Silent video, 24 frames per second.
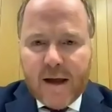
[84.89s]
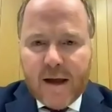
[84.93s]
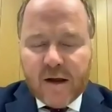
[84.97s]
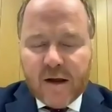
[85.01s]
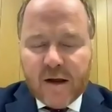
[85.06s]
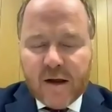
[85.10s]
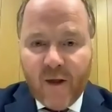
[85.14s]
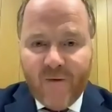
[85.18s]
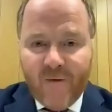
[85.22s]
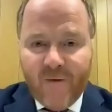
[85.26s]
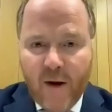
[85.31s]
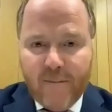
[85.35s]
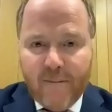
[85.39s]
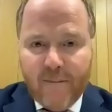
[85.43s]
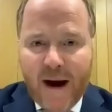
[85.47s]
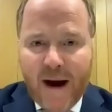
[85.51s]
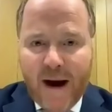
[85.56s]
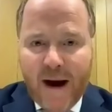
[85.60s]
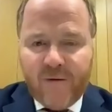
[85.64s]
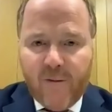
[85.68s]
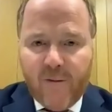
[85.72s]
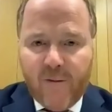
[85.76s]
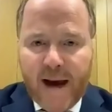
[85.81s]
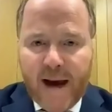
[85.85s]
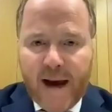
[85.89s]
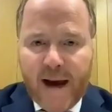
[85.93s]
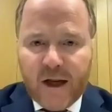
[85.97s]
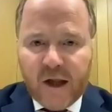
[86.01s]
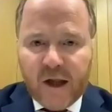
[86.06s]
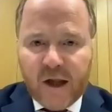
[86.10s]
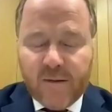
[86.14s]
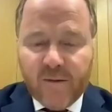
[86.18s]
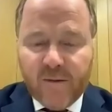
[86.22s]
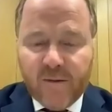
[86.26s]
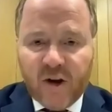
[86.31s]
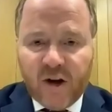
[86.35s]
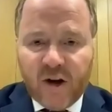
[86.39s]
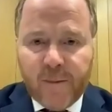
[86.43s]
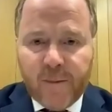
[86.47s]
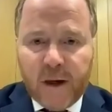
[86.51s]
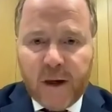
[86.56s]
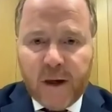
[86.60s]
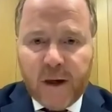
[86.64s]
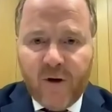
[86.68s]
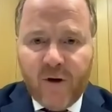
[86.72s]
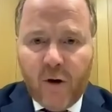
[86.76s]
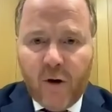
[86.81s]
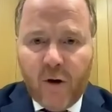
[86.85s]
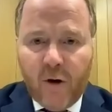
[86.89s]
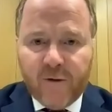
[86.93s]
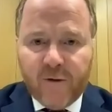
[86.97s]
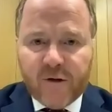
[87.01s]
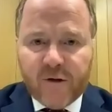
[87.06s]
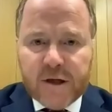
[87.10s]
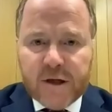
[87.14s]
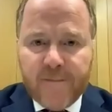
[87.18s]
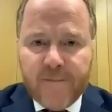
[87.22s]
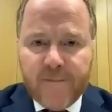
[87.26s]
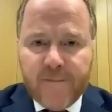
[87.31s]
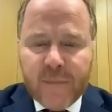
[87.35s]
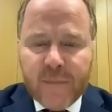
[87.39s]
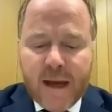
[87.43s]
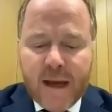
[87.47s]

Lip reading: some of the very powerful mechanisms that have been evolved